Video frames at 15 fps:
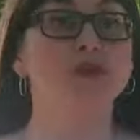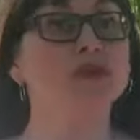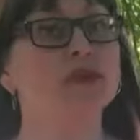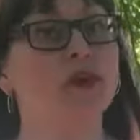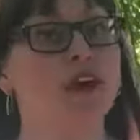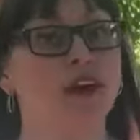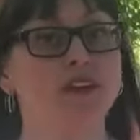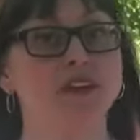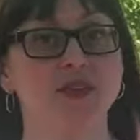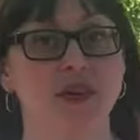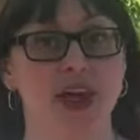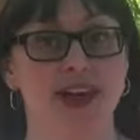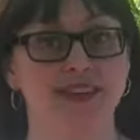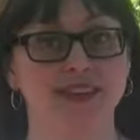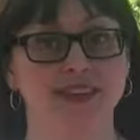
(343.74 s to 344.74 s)
And rumor also
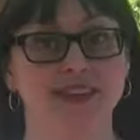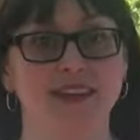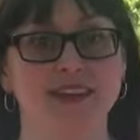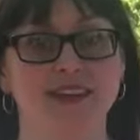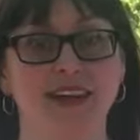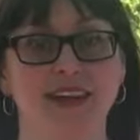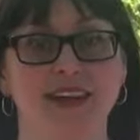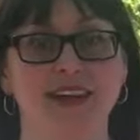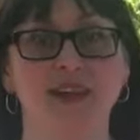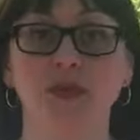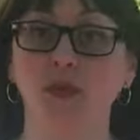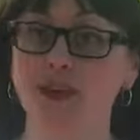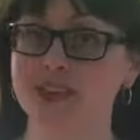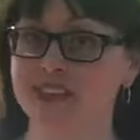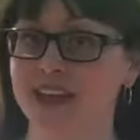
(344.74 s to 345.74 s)
has it that
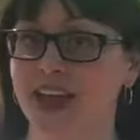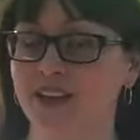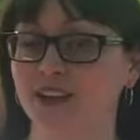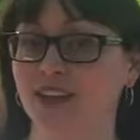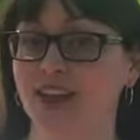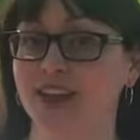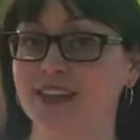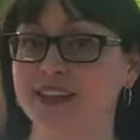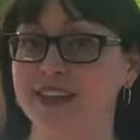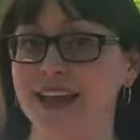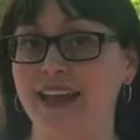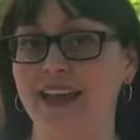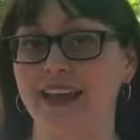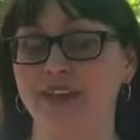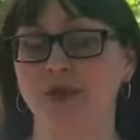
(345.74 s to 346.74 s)
the West Seattleite
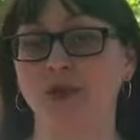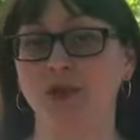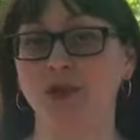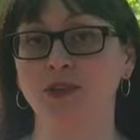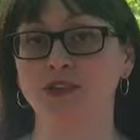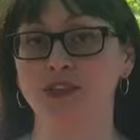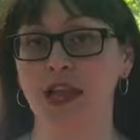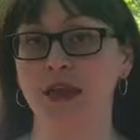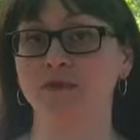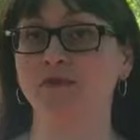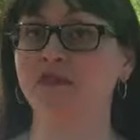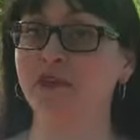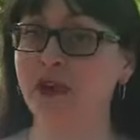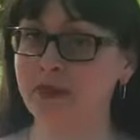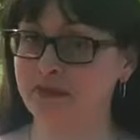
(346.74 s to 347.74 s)
and Pearl Jam
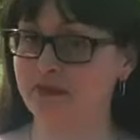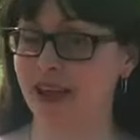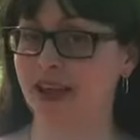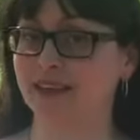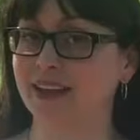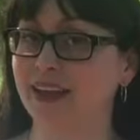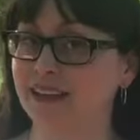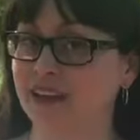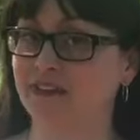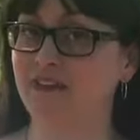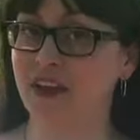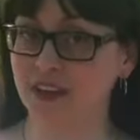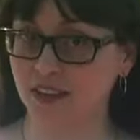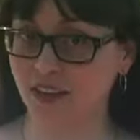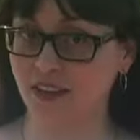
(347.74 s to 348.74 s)
frontman Eddie
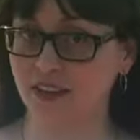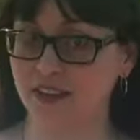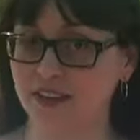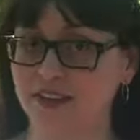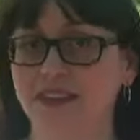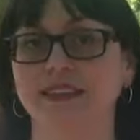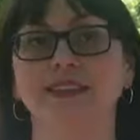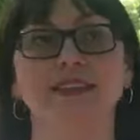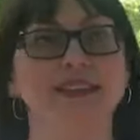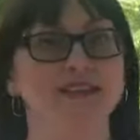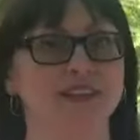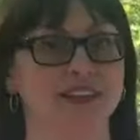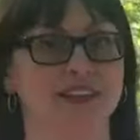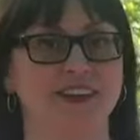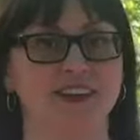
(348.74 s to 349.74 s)
Vedder
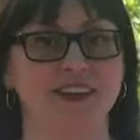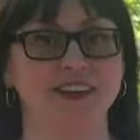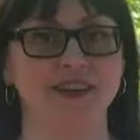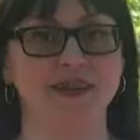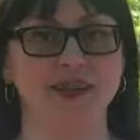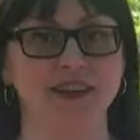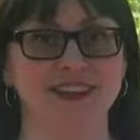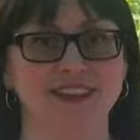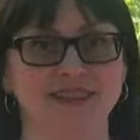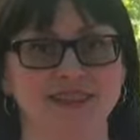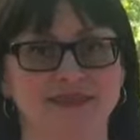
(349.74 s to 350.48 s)
lives near here as well.